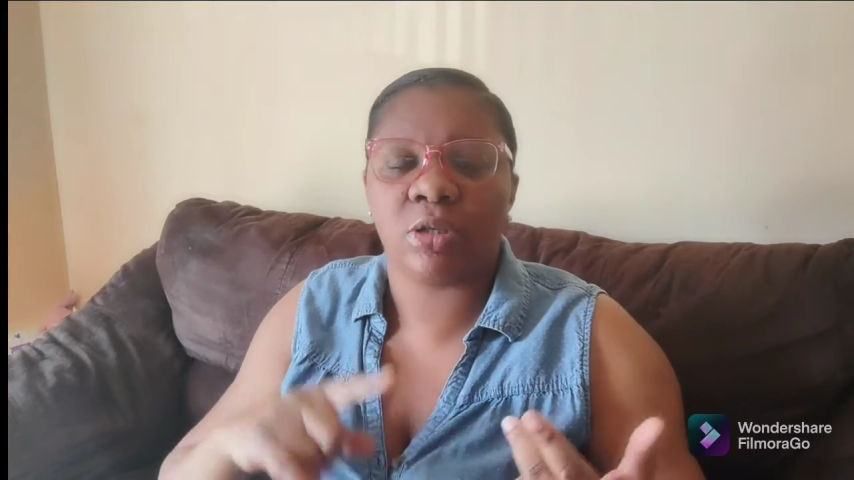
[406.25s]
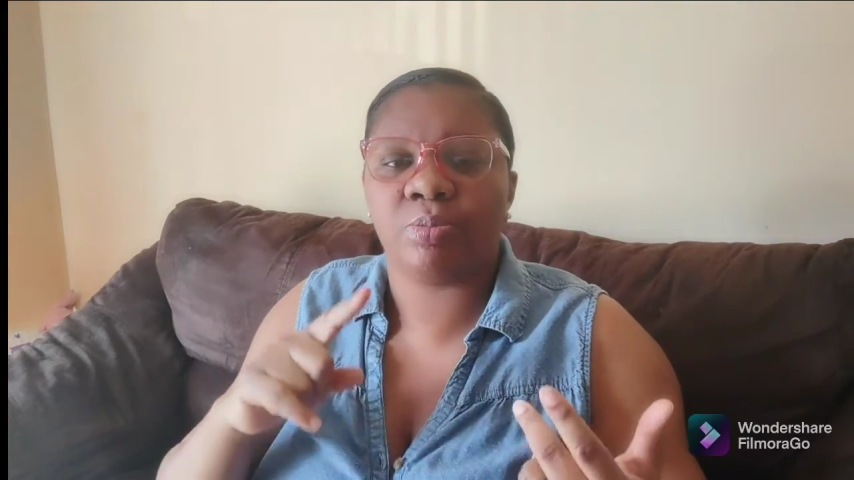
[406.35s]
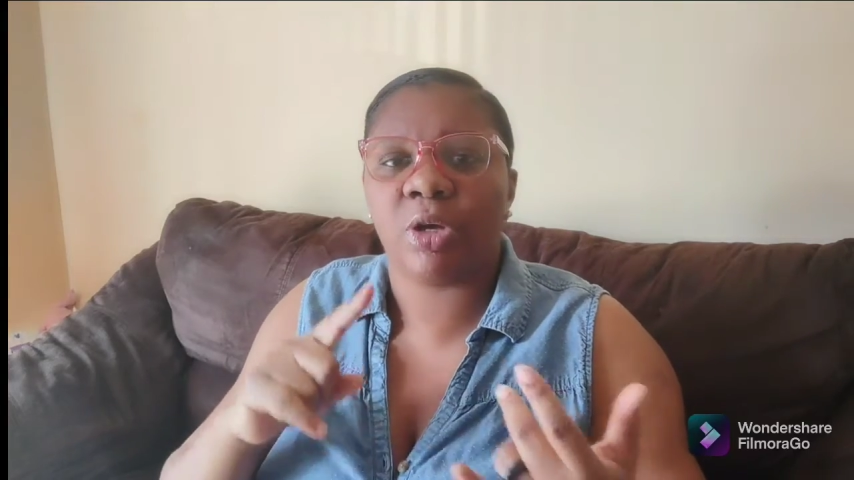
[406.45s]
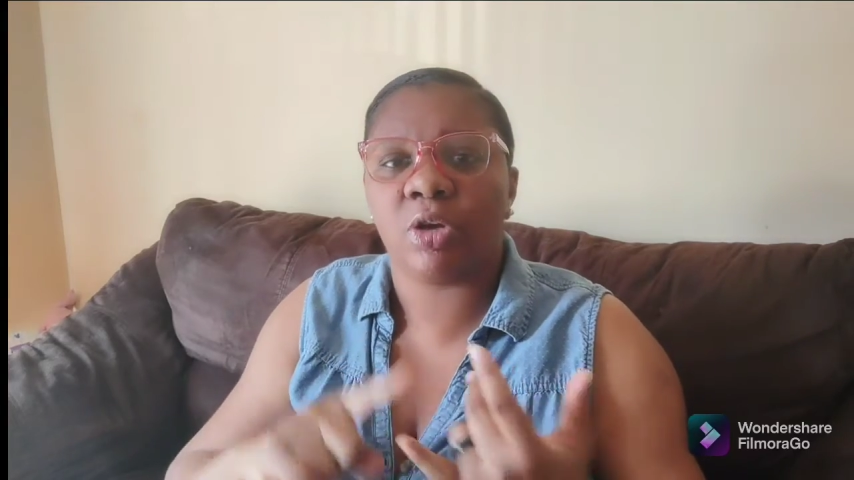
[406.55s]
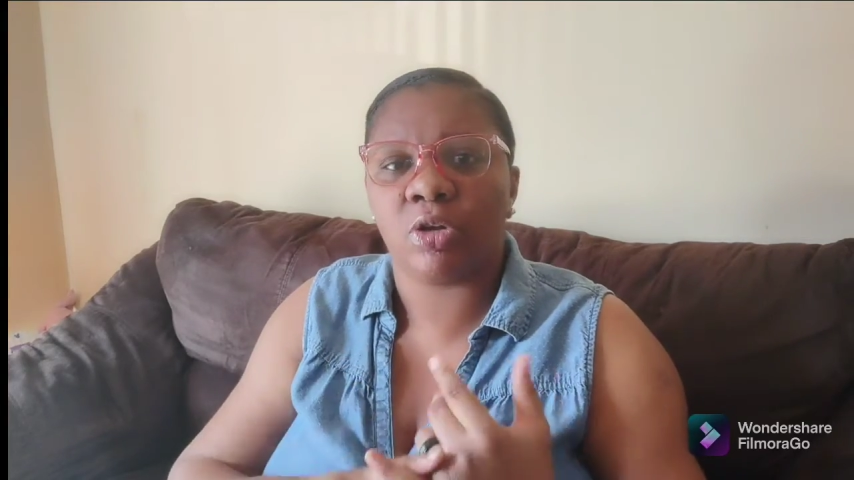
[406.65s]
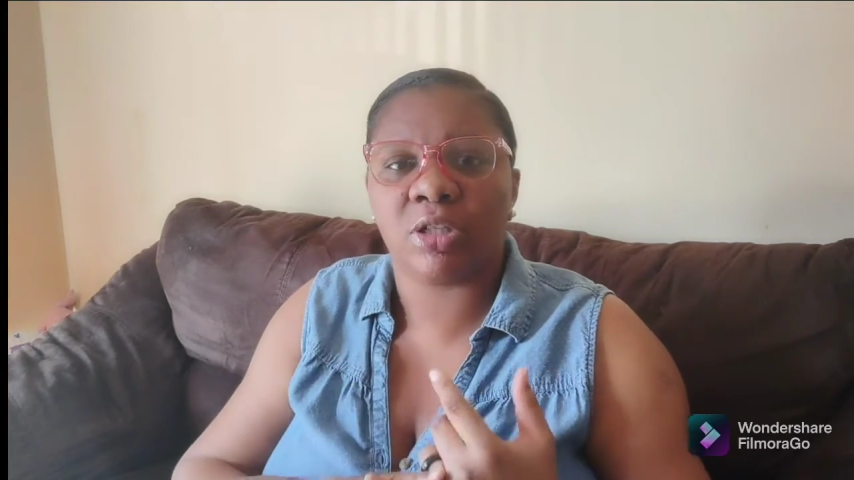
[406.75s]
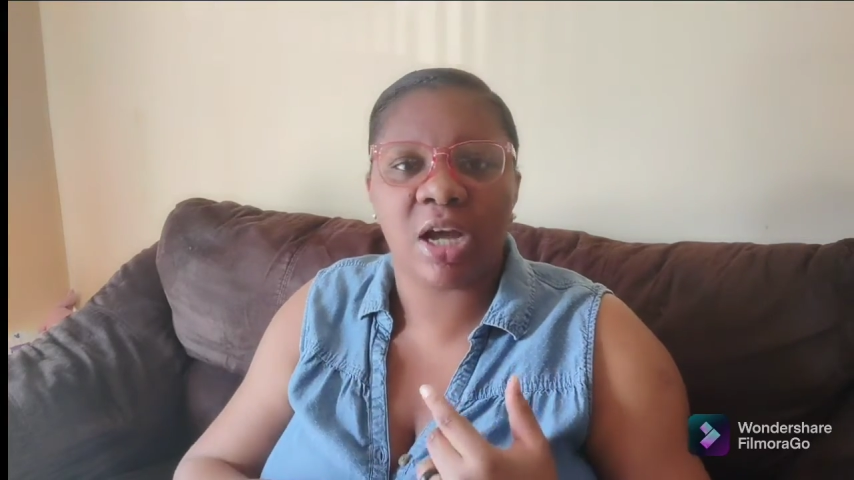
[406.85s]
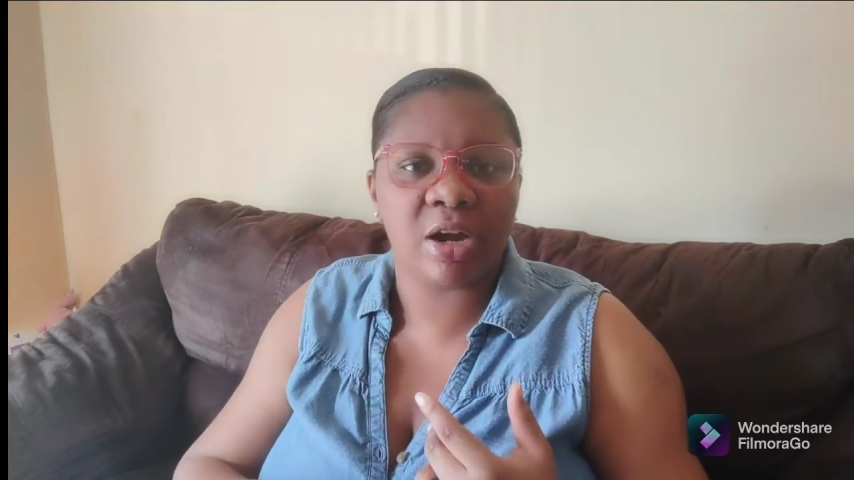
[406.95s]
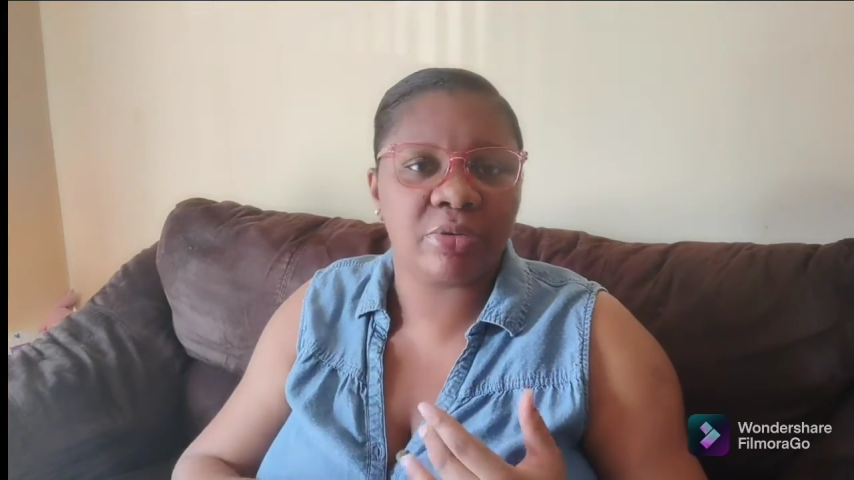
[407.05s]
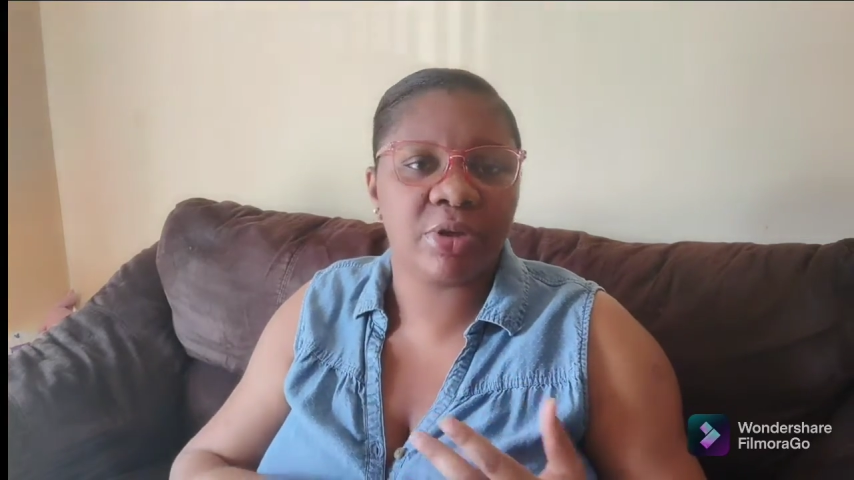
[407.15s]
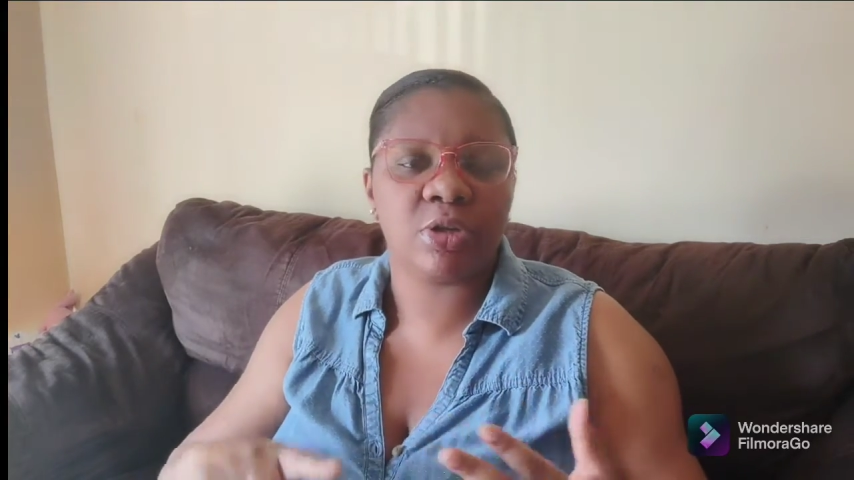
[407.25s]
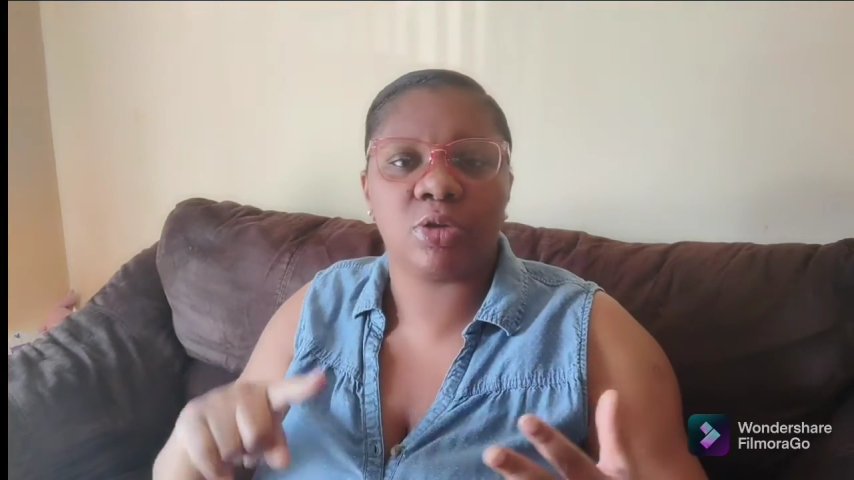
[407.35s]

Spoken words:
they pay your dowry,